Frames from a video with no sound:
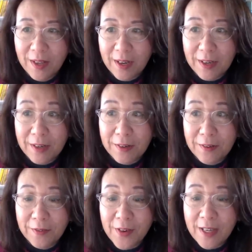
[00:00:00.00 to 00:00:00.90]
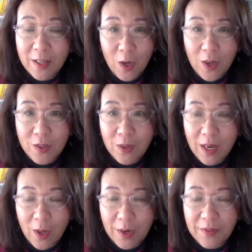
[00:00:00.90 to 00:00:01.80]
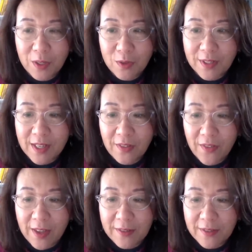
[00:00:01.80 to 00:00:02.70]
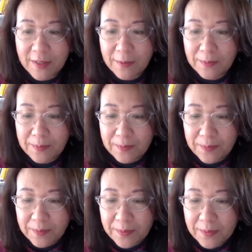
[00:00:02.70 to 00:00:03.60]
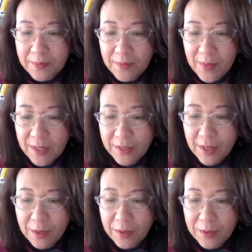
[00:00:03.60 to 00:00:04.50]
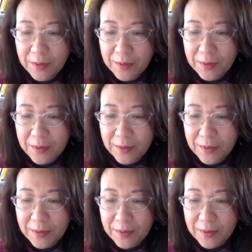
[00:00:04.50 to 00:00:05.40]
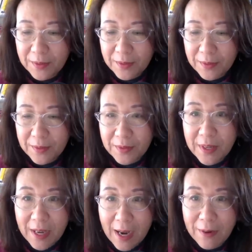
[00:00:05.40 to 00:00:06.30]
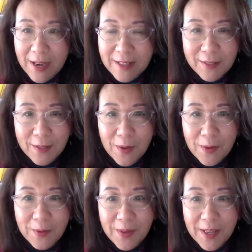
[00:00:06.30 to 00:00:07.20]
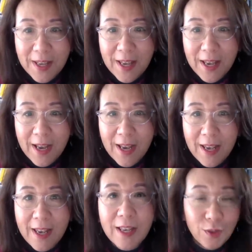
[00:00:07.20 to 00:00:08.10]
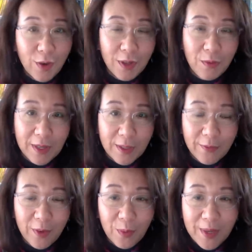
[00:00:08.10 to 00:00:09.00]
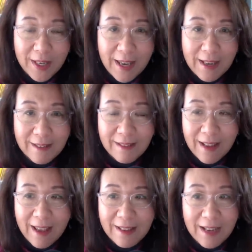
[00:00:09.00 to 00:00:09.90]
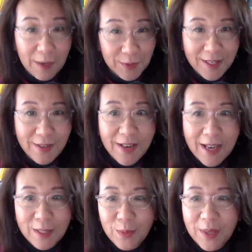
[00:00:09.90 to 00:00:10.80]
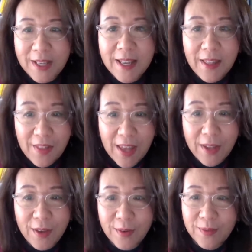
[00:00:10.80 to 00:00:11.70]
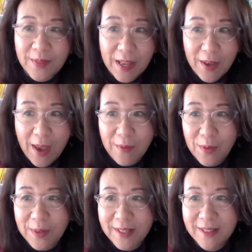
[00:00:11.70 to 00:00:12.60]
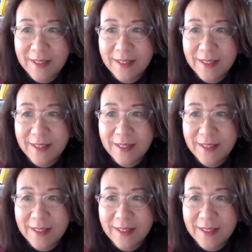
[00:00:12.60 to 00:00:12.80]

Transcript: uh, found a lot, a lot of interesting things. So, all right. So enjoy the rest of your weekend and I'll see you next week. Thank you. Thank you, everyone.